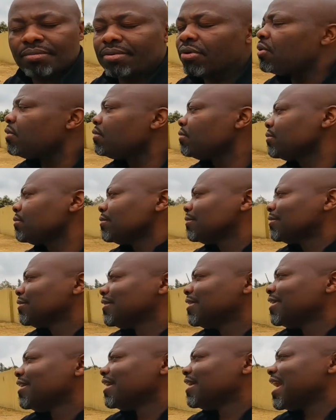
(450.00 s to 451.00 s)
Bro,
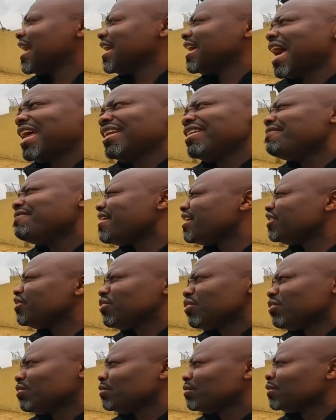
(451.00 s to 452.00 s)
I never
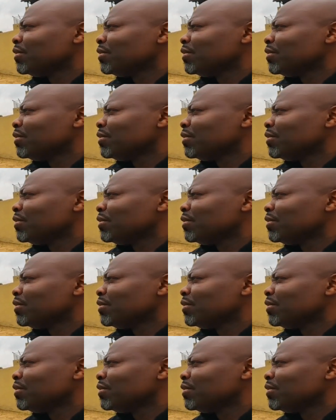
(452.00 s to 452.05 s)
know.